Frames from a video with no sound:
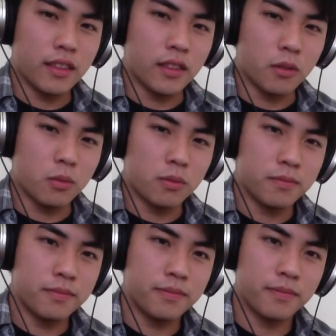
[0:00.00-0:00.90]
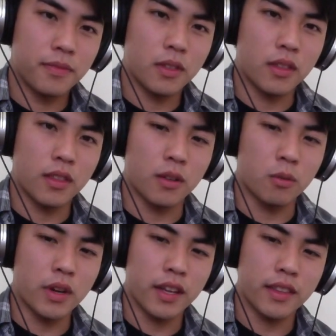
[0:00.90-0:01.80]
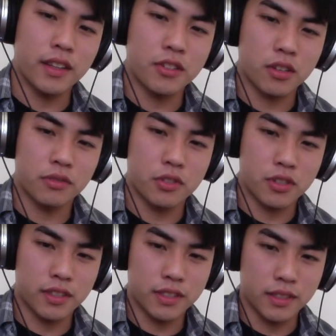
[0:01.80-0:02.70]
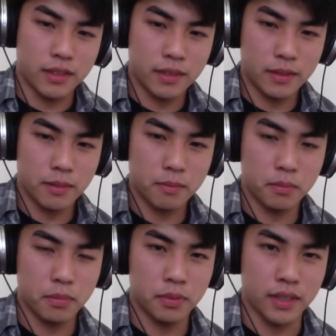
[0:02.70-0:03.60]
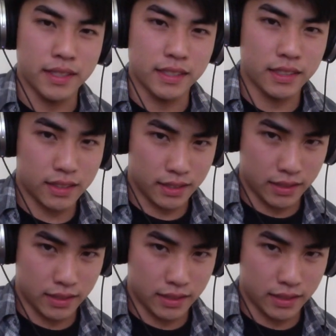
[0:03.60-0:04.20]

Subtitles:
the way that John Frusciante plays it.